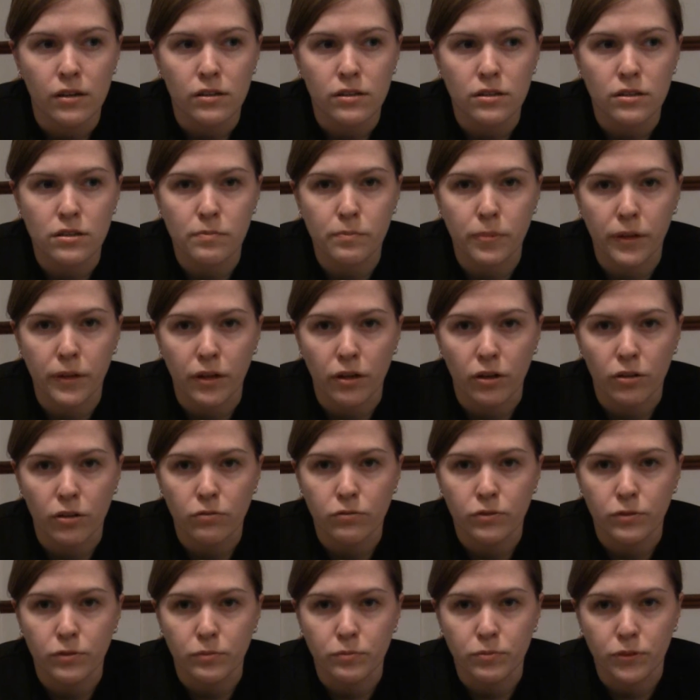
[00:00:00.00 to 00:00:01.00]
split
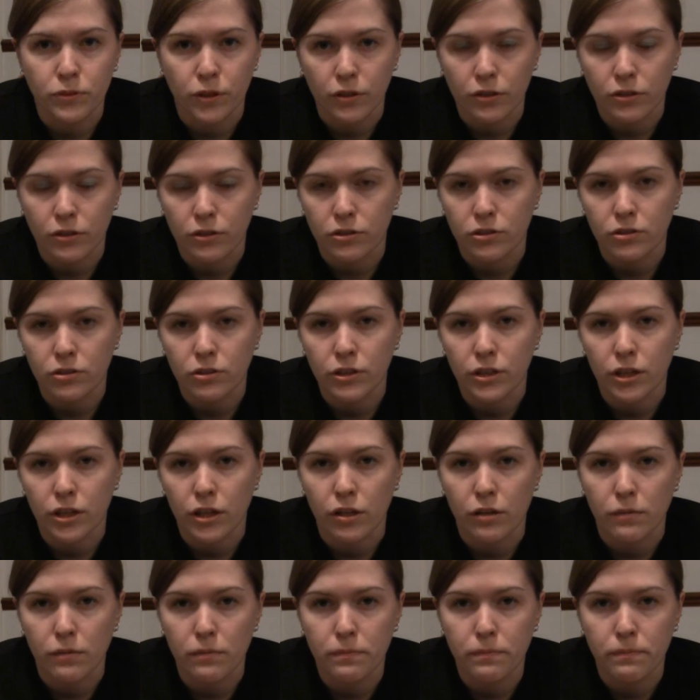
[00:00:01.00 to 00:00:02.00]
off and broke the
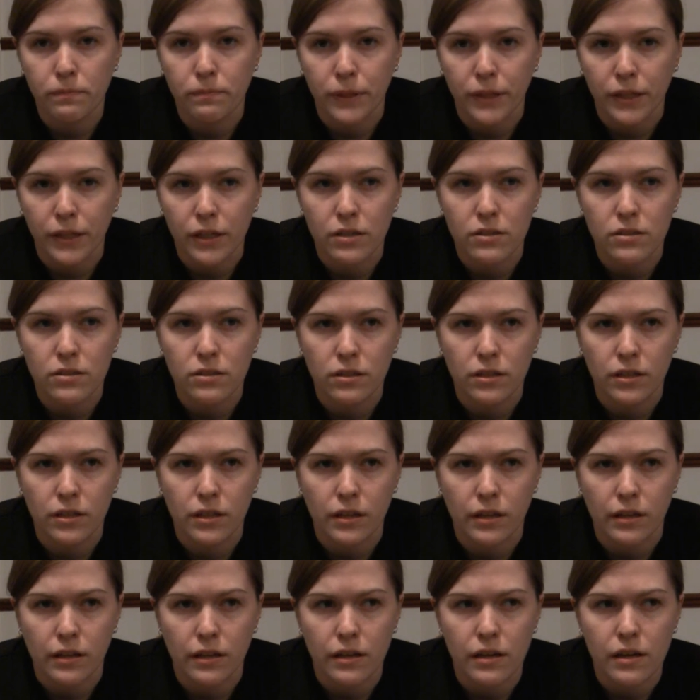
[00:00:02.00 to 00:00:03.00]
studio because of
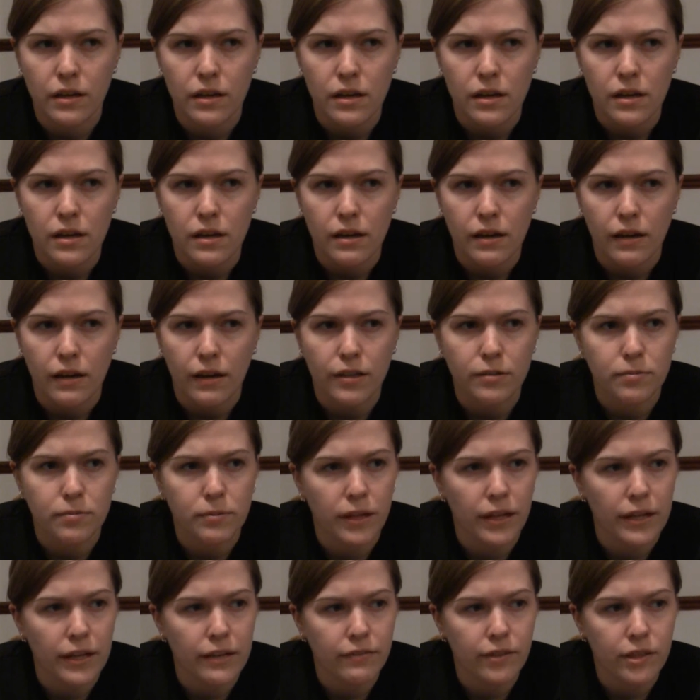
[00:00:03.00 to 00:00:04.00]
the
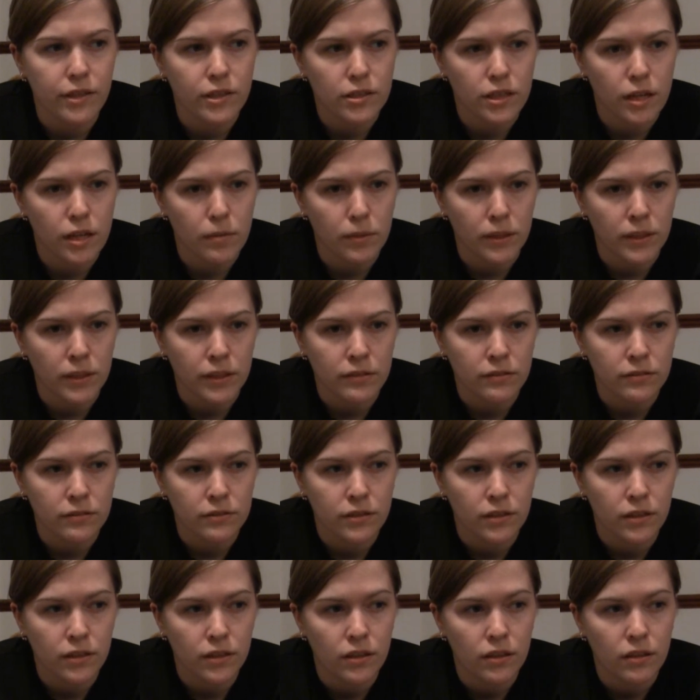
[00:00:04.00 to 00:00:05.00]
XBLA version, I believe.
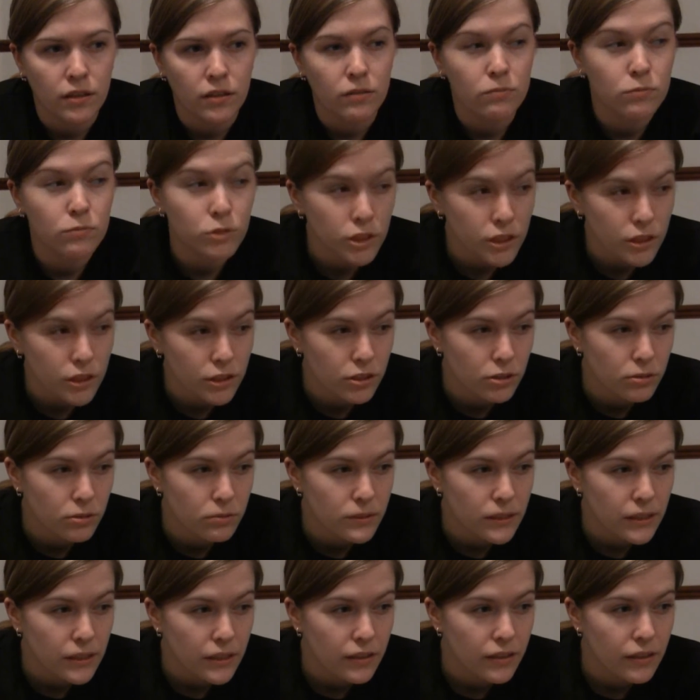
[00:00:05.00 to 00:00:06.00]
Was it to do
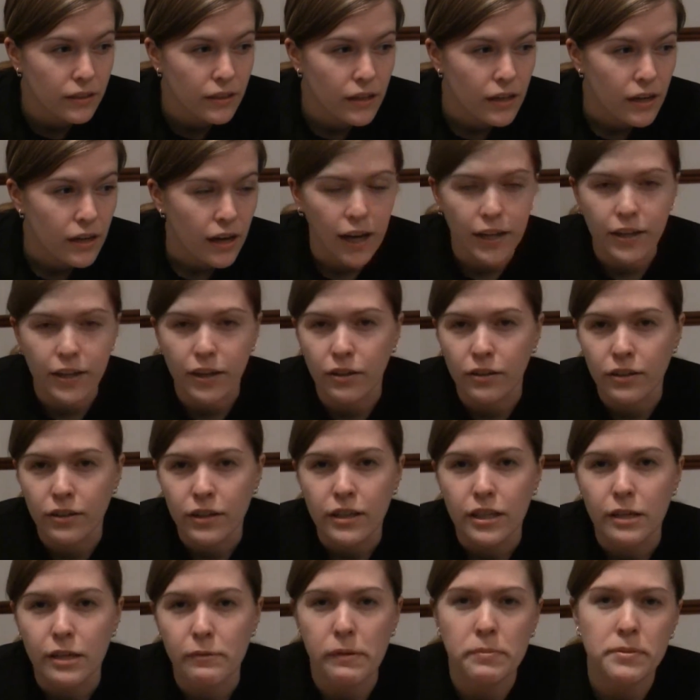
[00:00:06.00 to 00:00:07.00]
with that? I don't know.
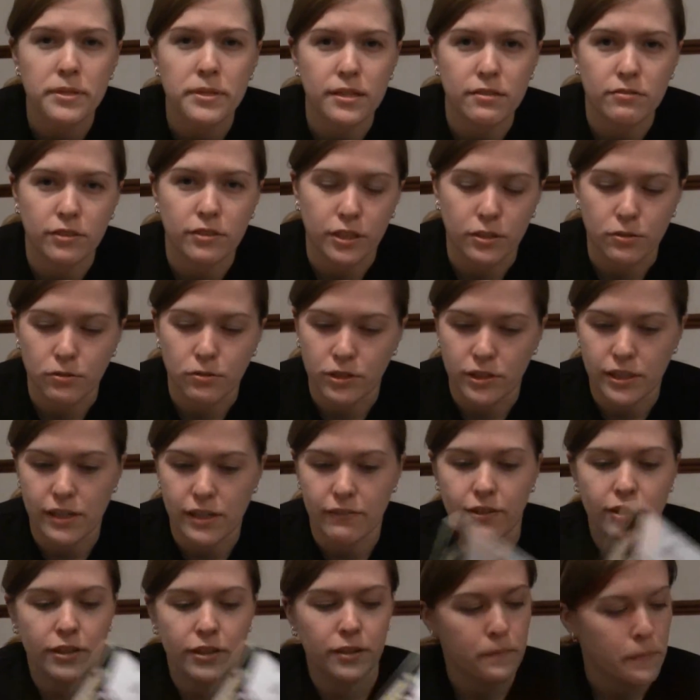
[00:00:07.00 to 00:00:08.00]
Their website's really cool, you should
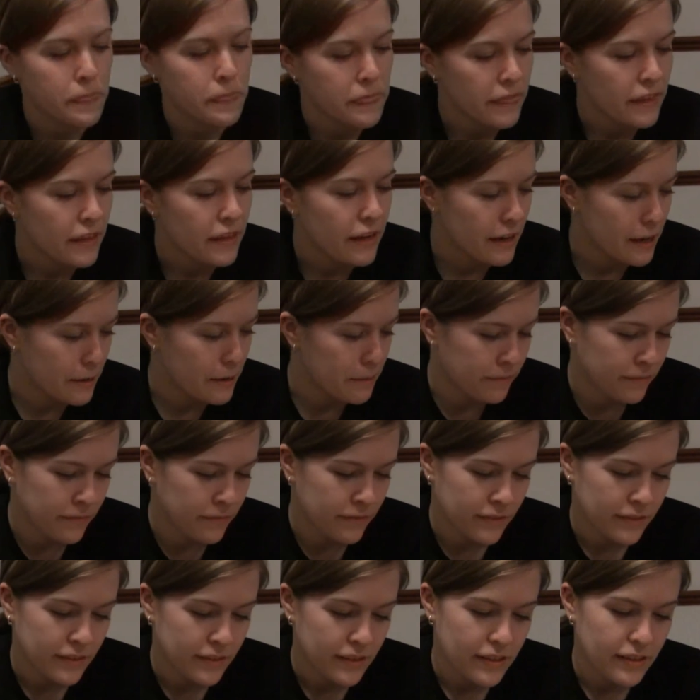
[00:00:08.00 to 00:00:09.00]
have a look.
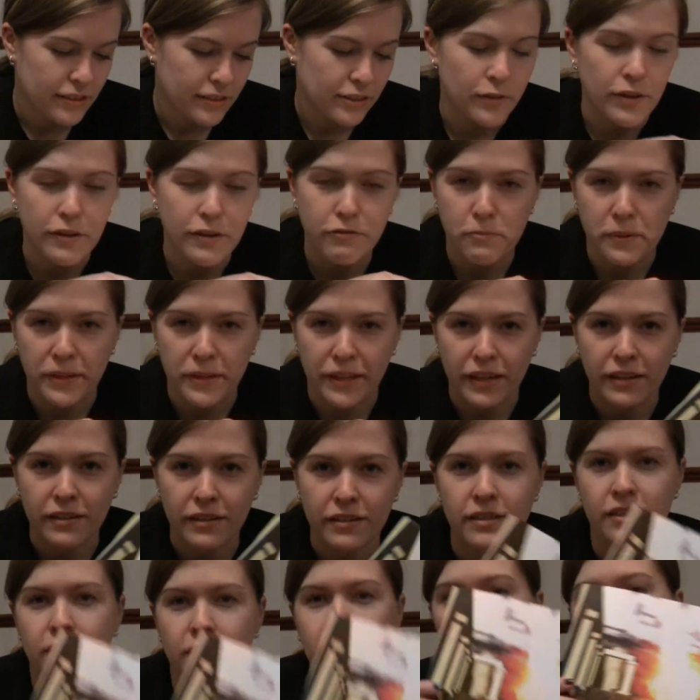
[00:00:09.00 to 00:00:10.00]
So enough about
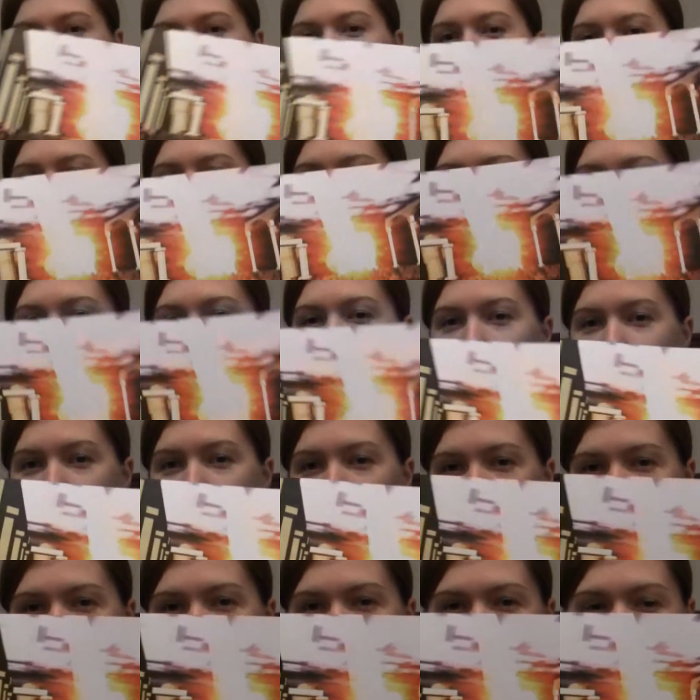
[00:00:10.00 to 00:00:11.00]
that. You get
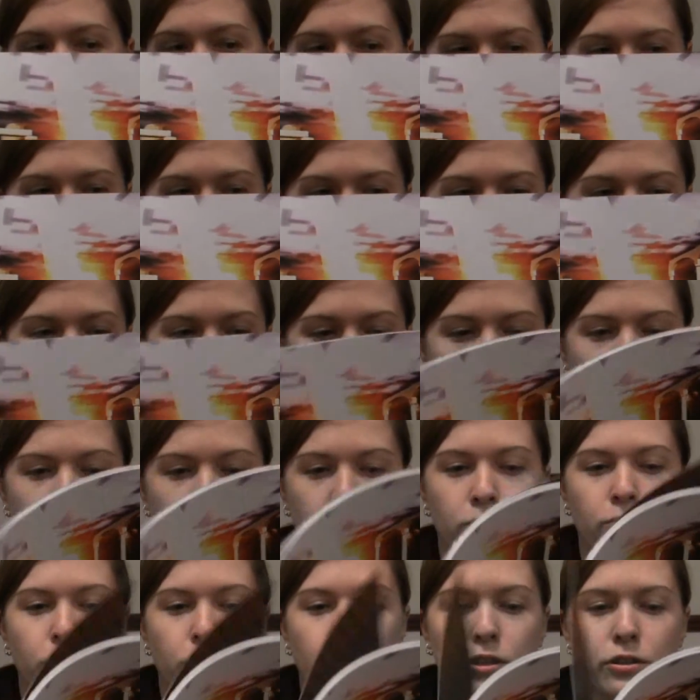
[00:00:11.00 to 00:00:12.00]
a little book
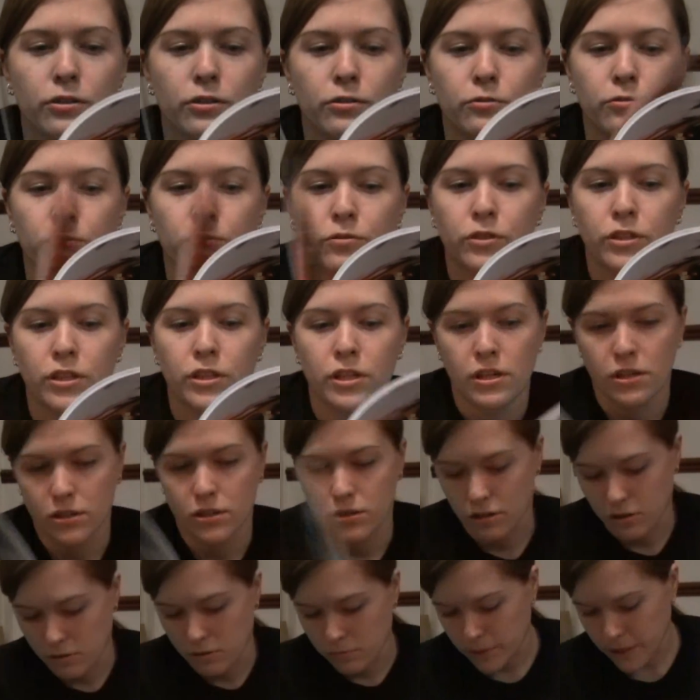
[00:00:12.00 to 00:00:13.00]
full of
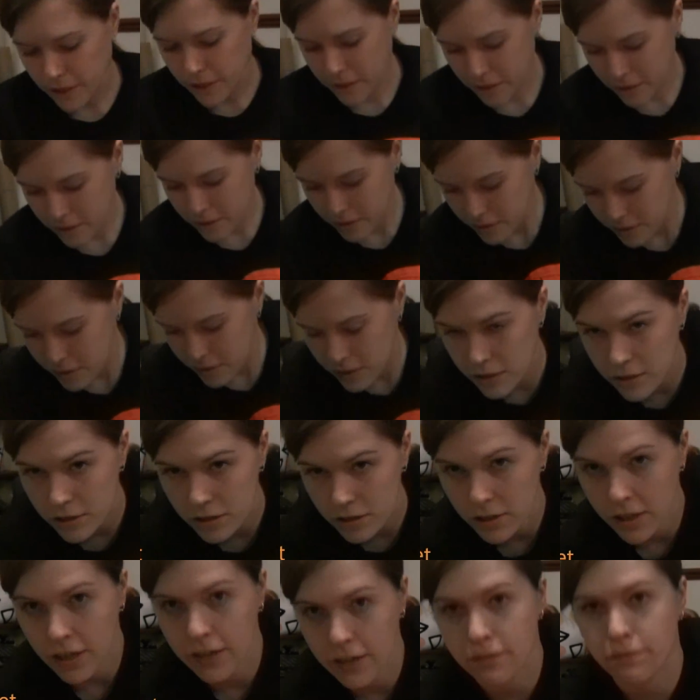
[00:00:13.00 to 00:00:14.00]
Darwinia
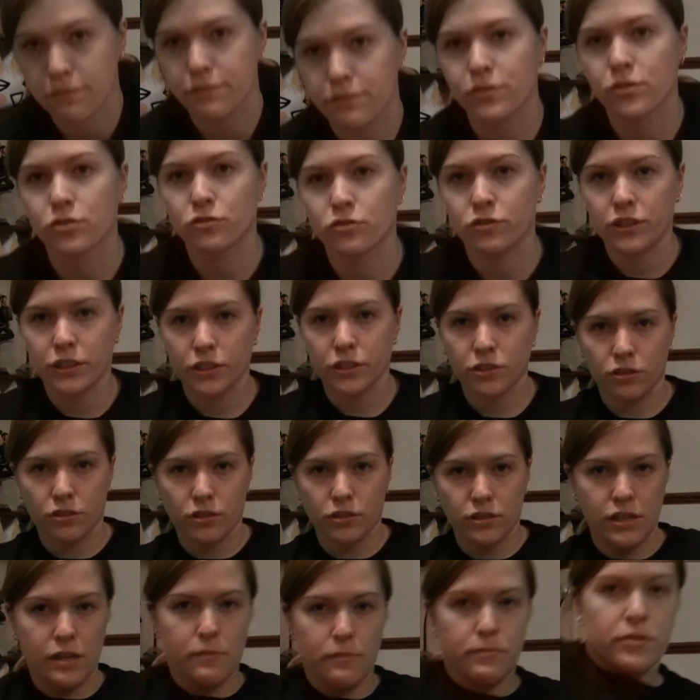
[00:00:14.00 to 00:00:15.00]
kind of
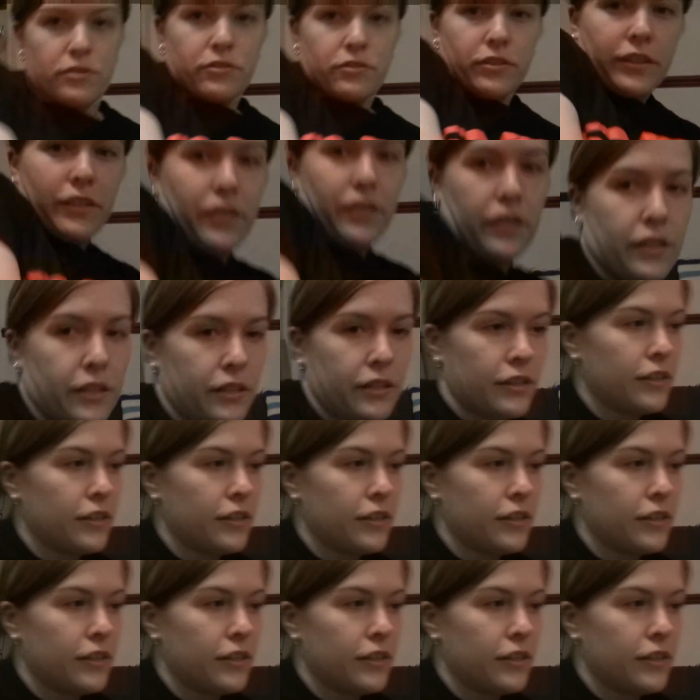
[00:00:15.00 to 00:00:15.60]
screenshots and imagery.